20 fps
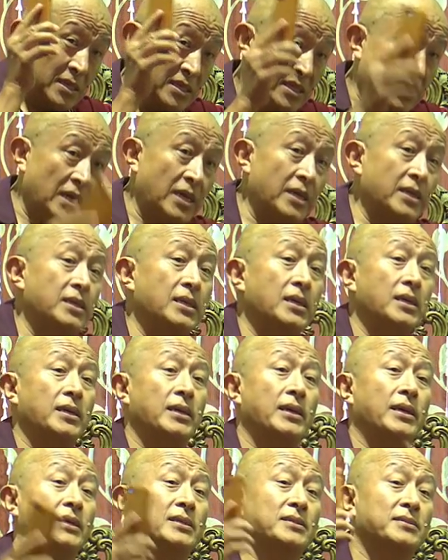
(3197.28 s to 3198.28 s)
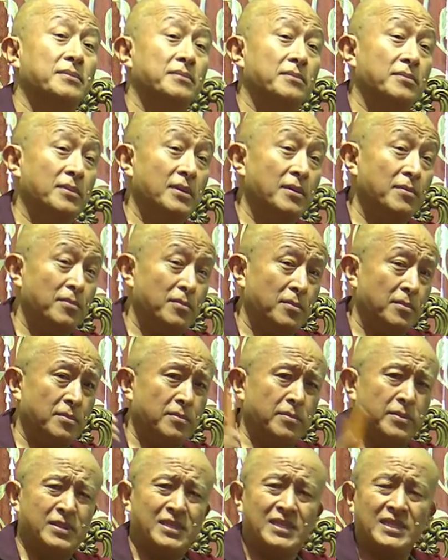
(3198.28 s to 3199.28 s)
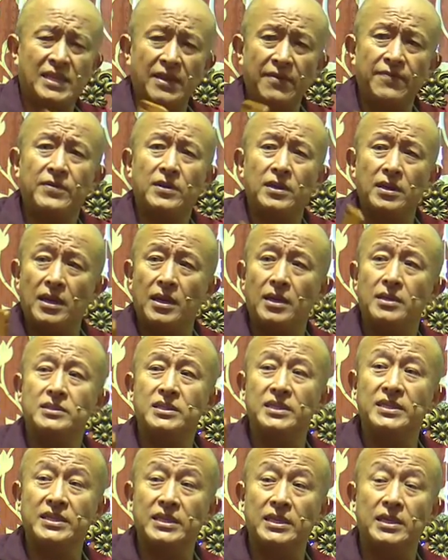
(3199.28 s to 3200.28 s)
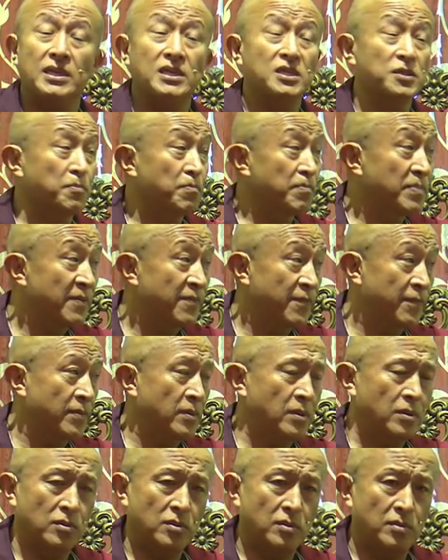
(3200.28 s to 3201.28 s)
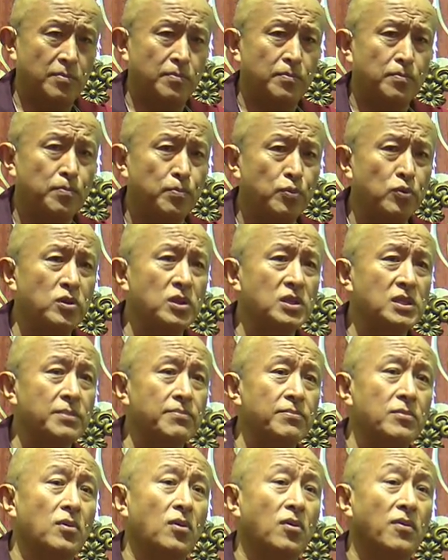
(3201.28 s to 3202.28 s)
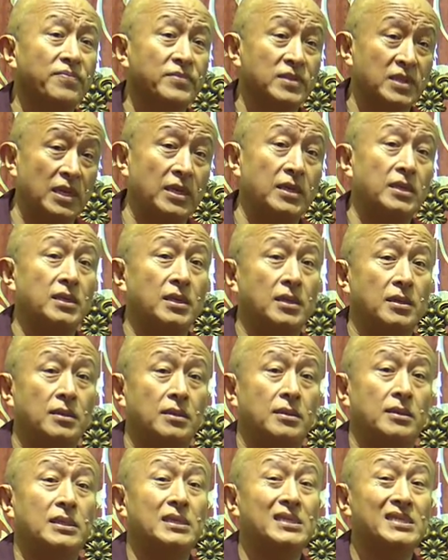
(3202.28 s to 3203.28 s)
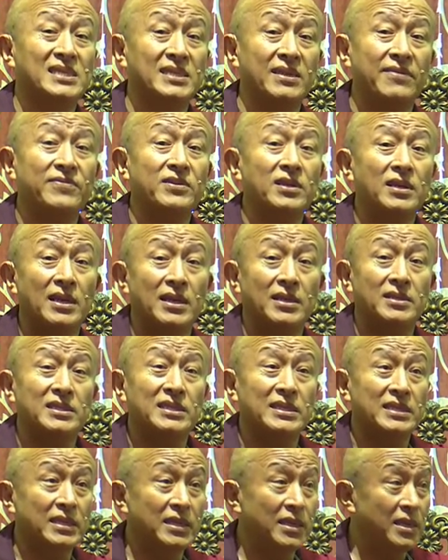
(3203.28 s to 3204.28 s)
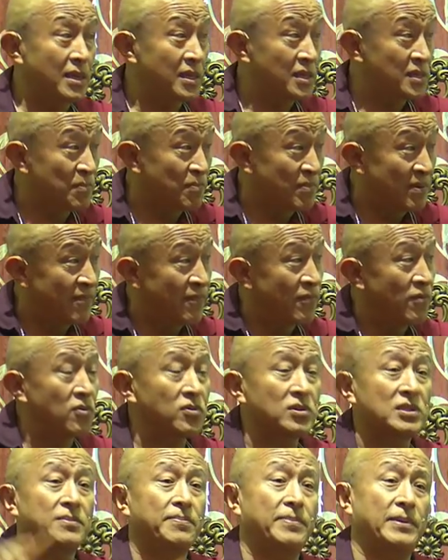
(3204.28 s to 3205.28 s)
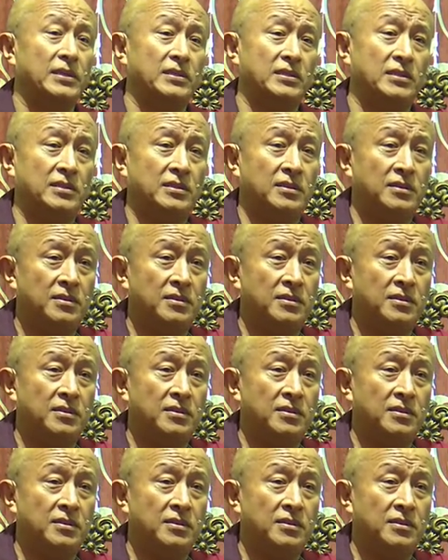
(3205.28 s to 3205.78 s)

China had several hundred years before Buddhism of China is several hundred years before Tibet.